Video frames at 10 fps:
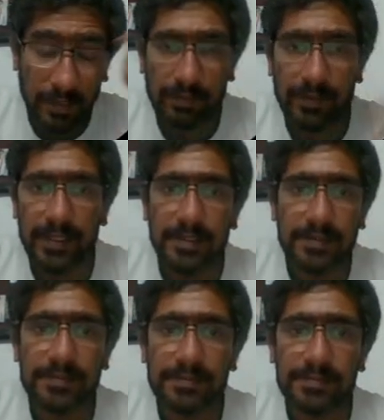Alright?
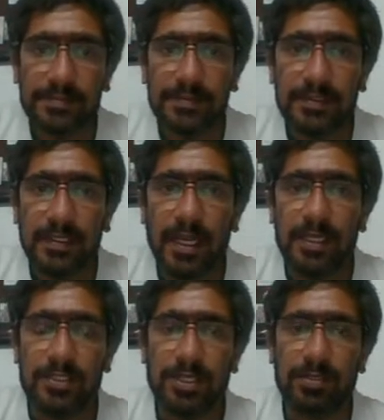
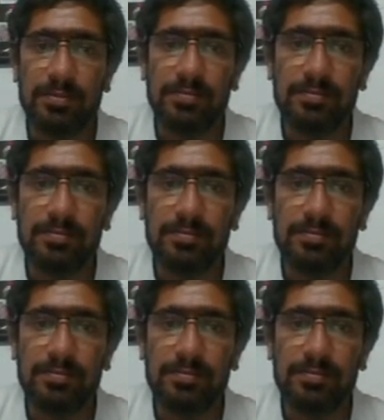So,